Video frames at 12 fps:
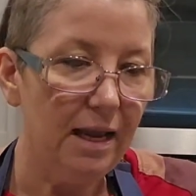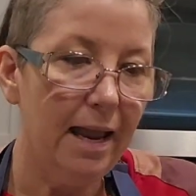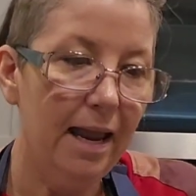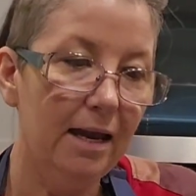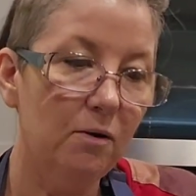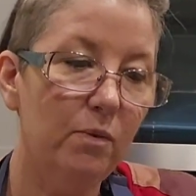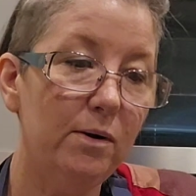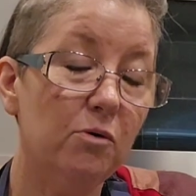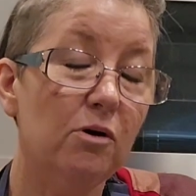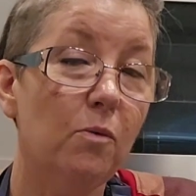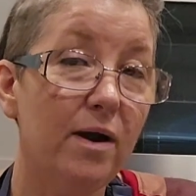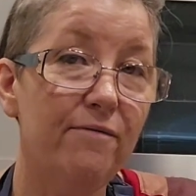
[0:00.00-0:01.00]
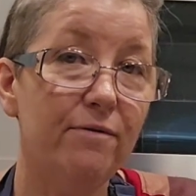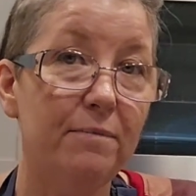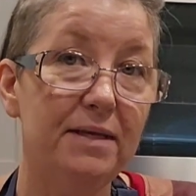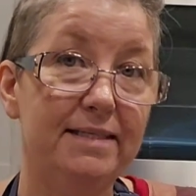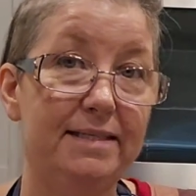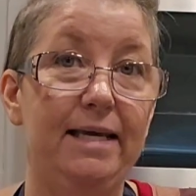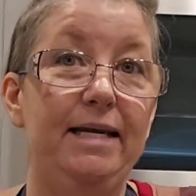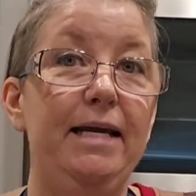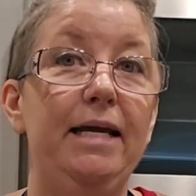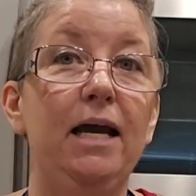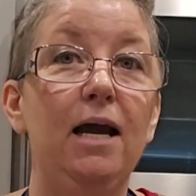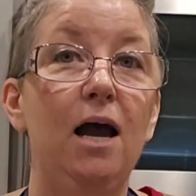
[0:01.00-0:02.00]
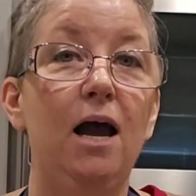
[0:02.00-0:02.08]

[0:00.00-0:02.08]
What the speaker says: And we were away from the city,